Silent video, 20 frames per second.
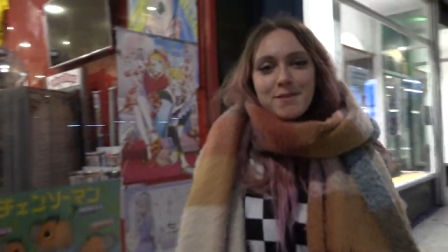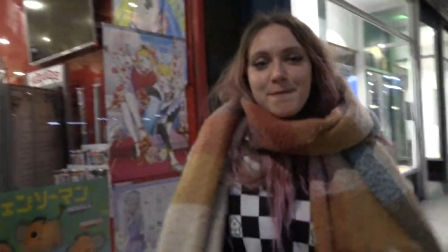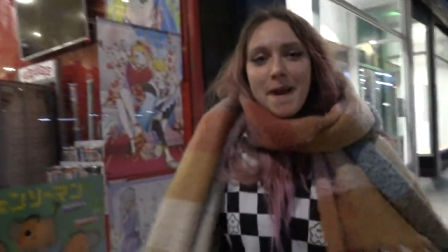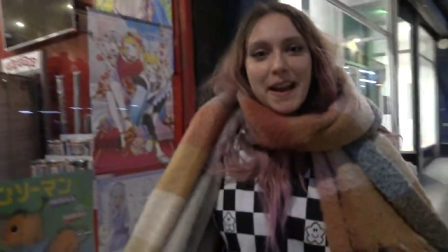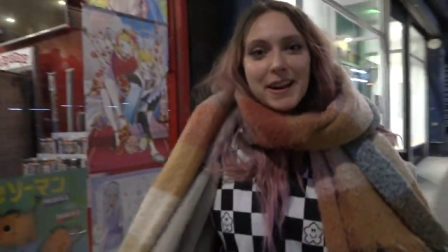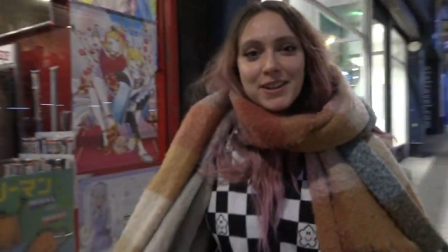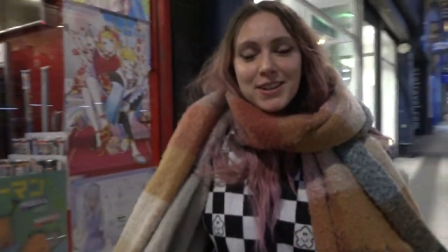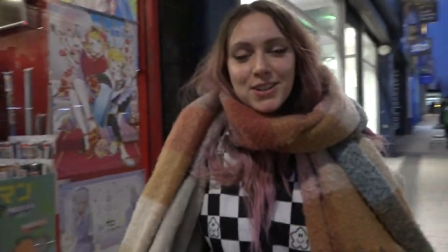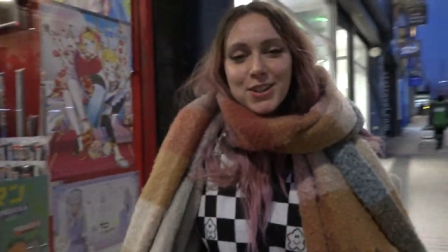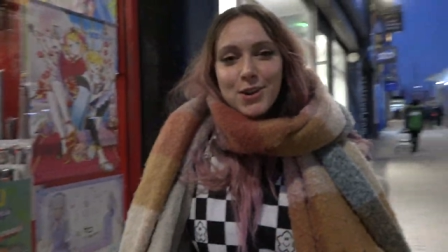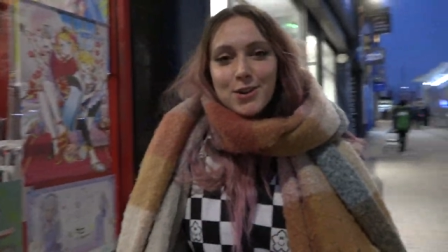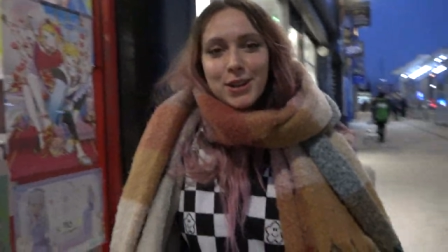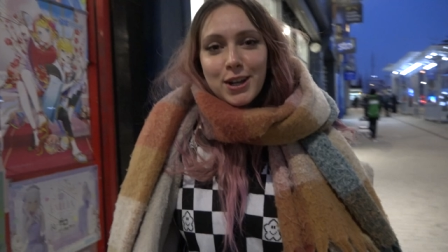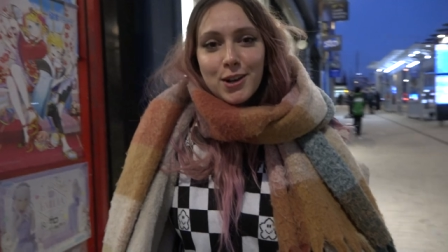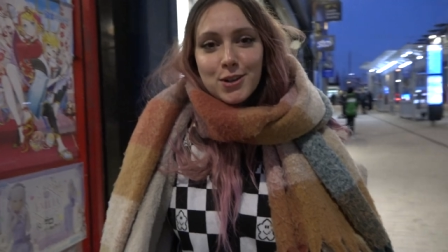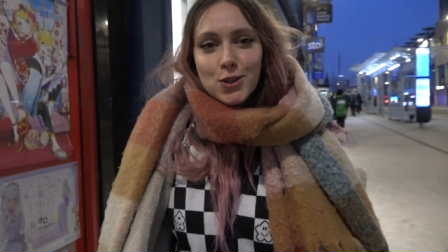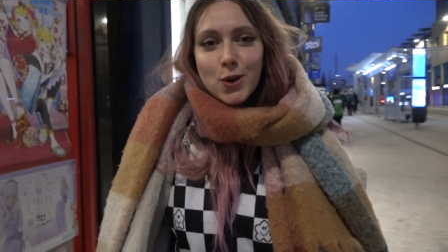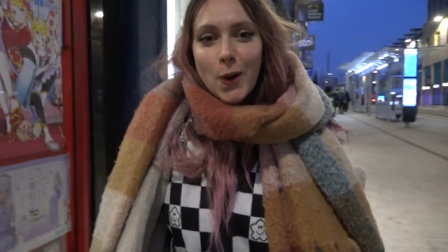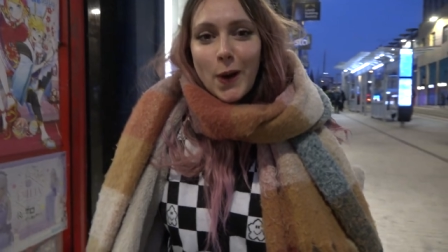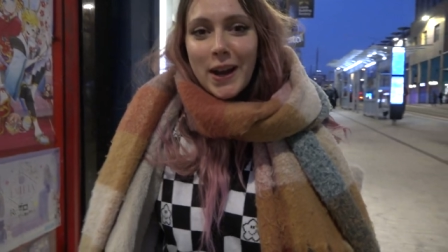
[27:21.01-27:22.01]
made it to Tokyo
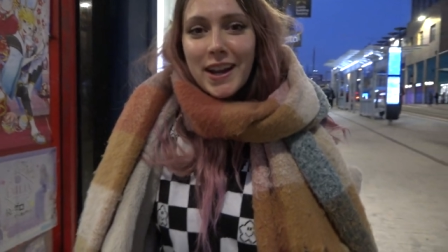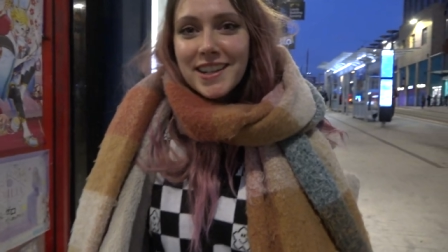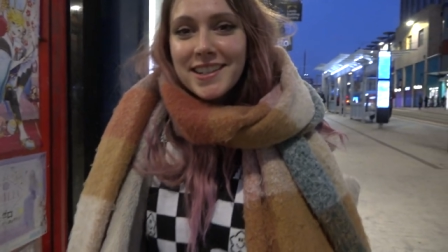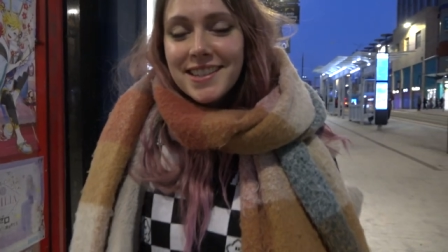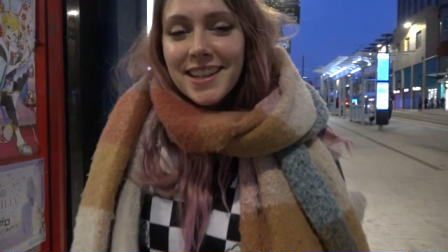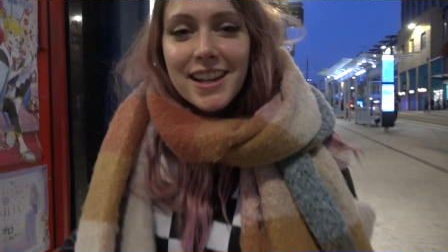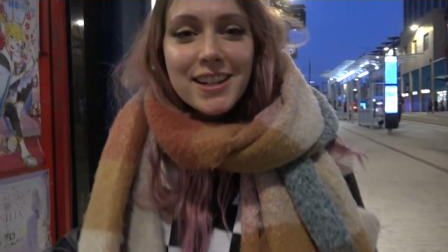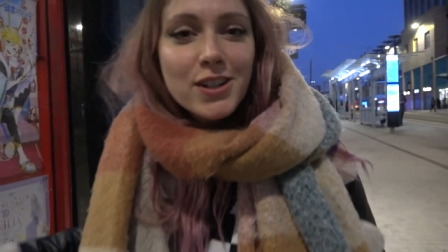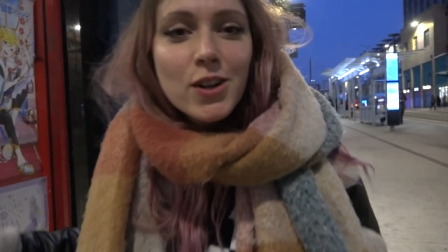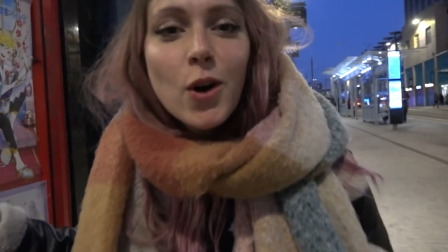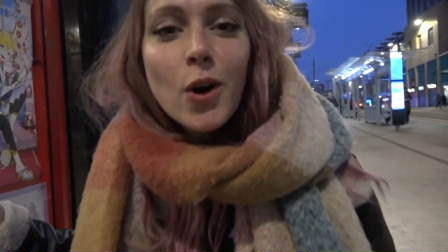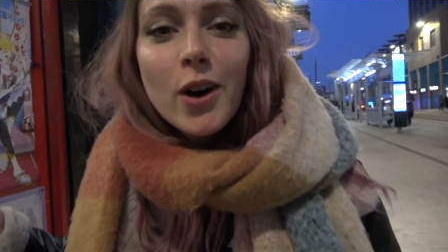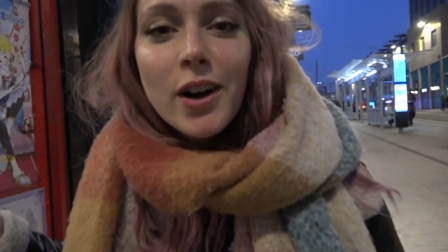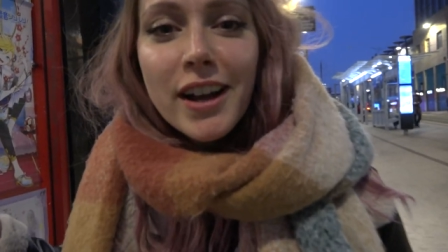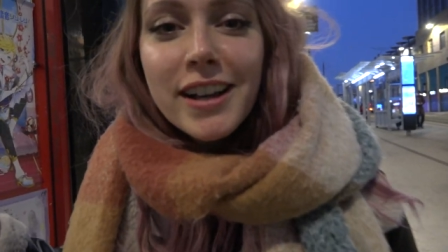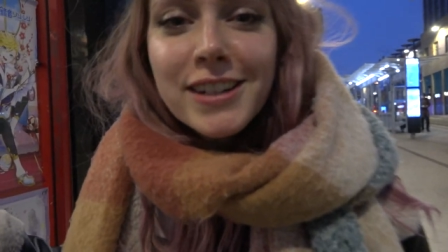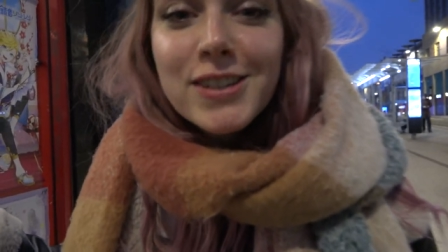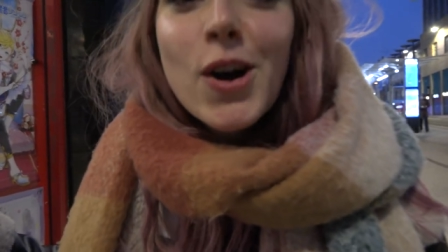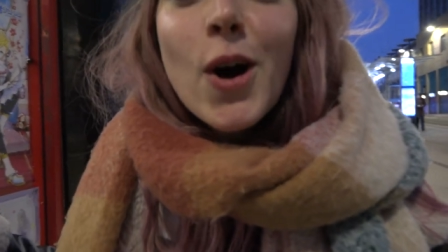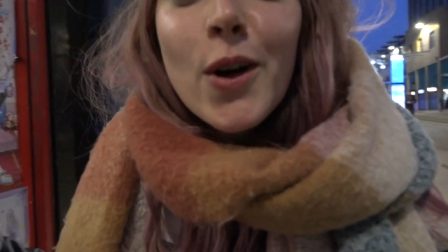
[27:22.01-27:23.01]
Toys. Sorry? Ignore,
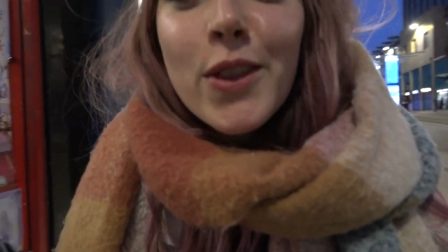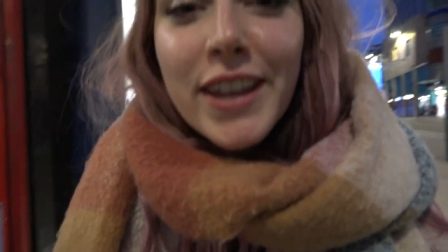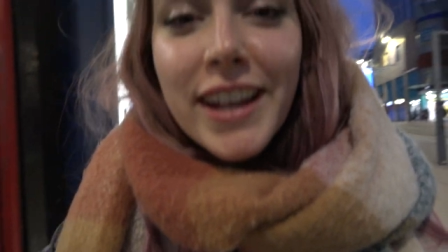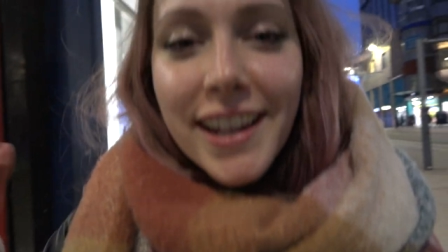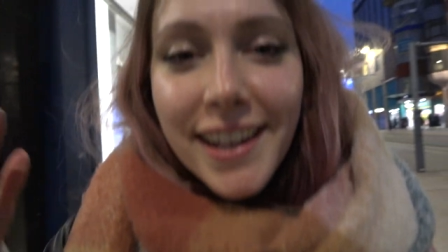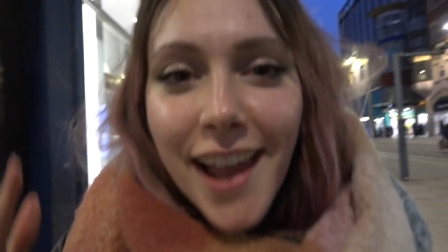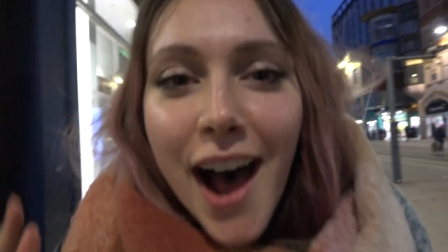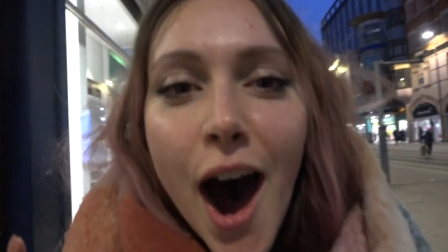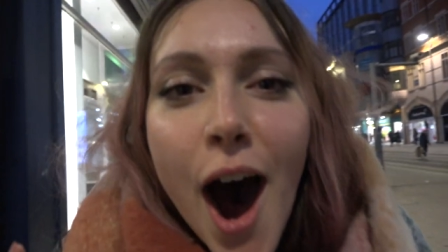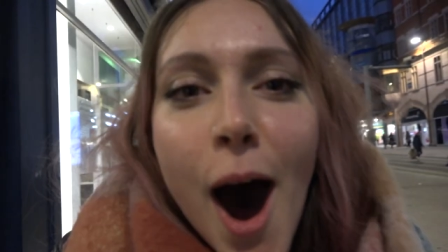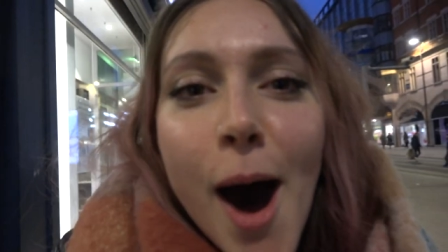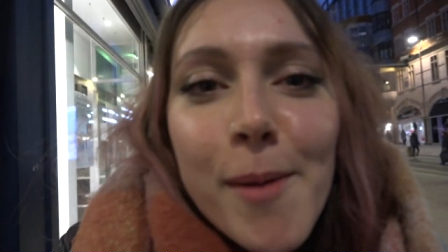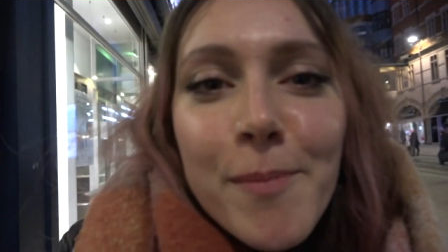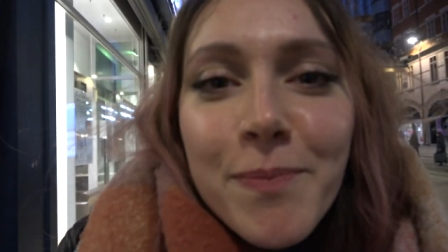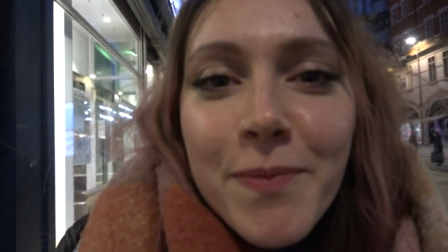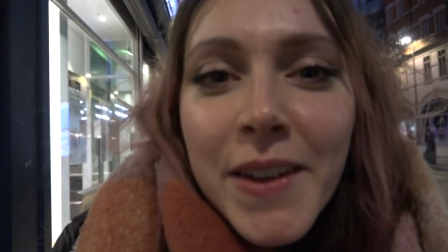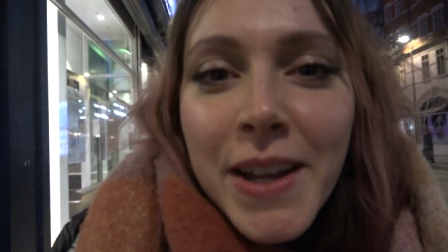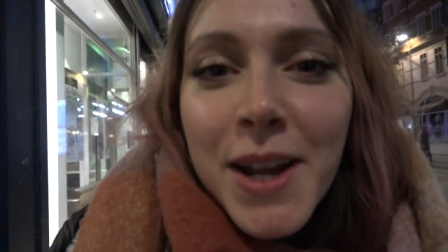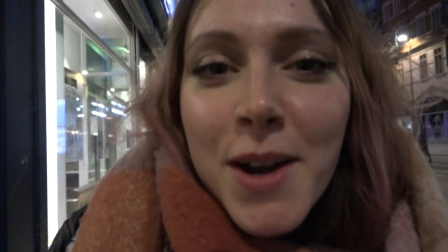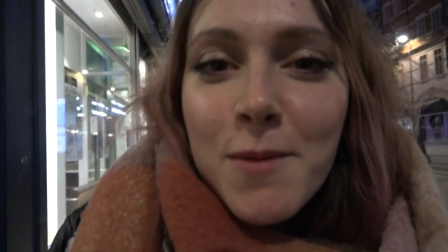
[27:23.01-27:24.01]
ignore the alarm.
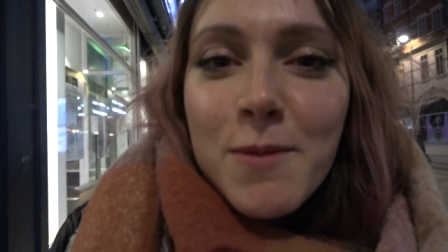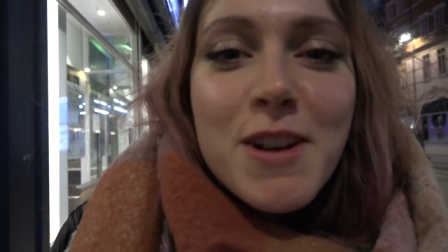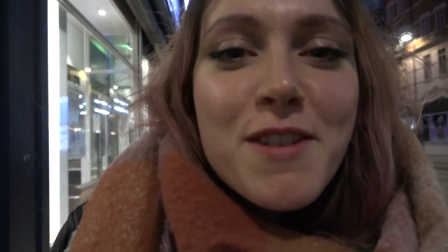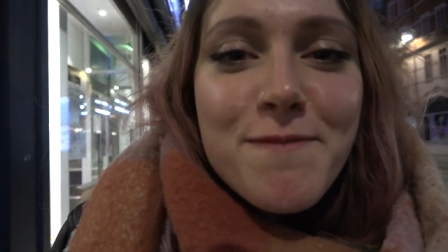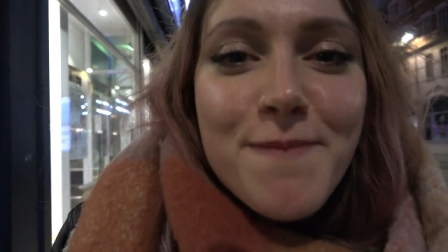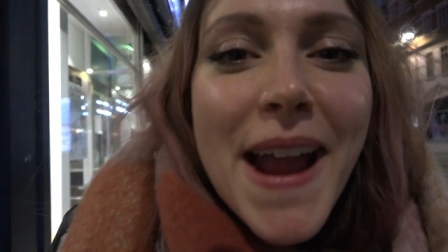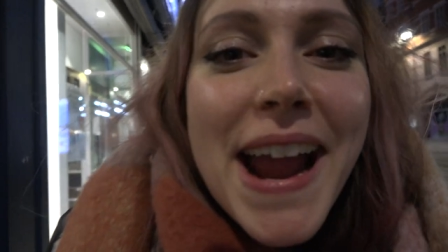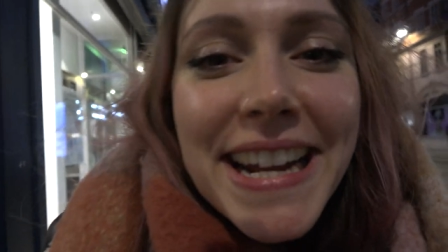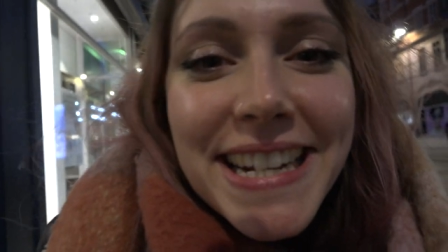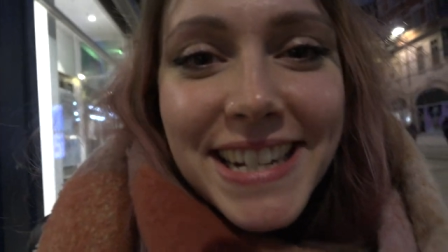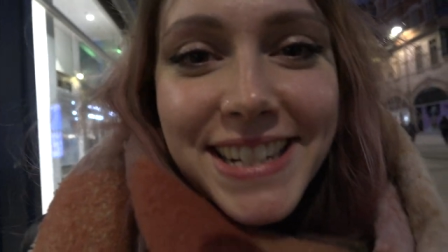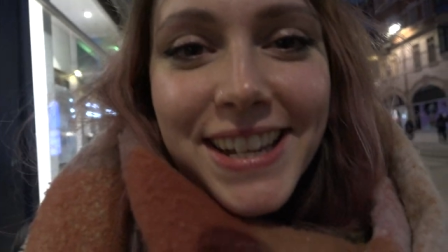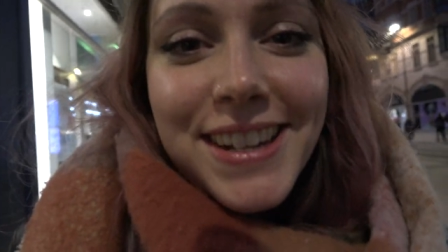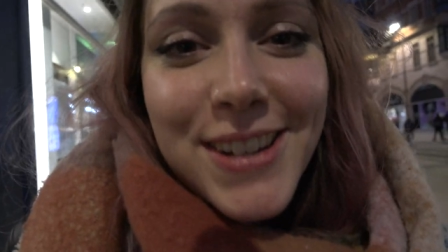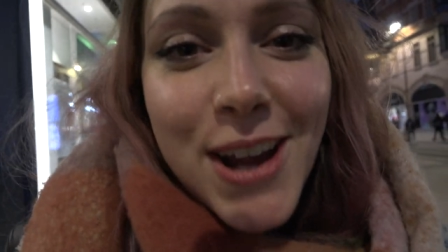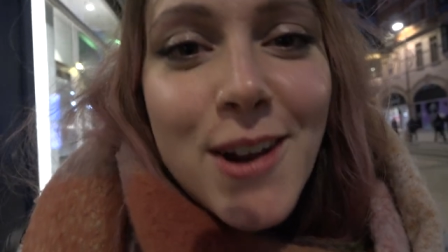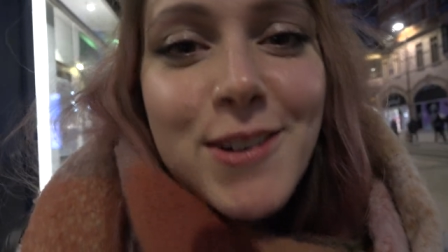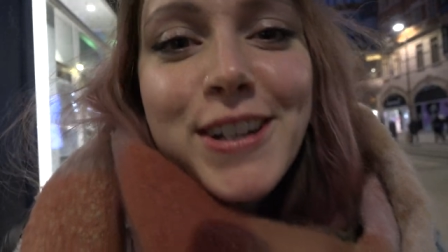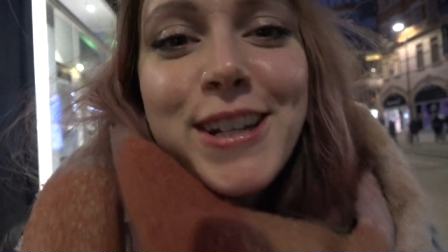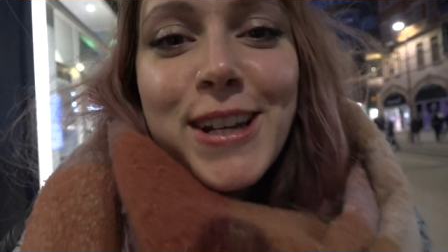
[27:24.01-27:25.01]
What? We've made it to
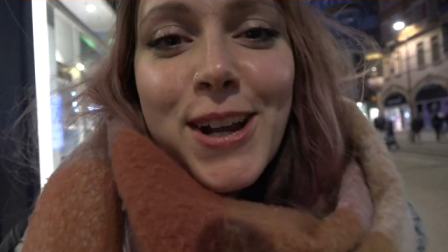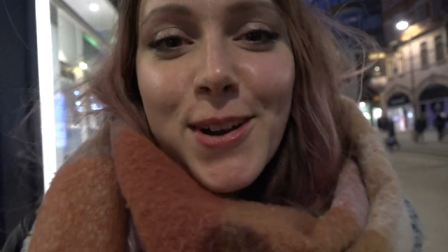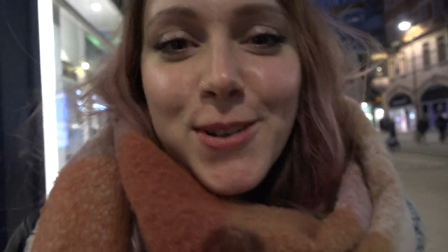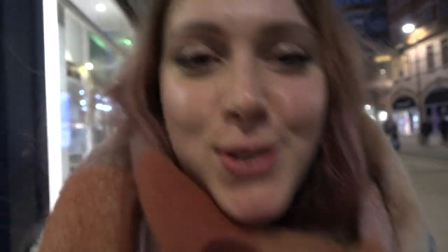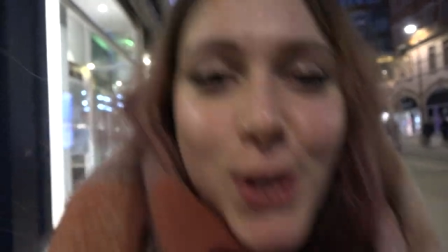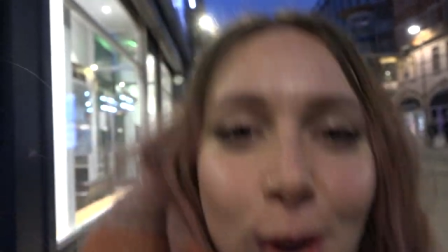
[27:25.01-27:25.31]
Tokyo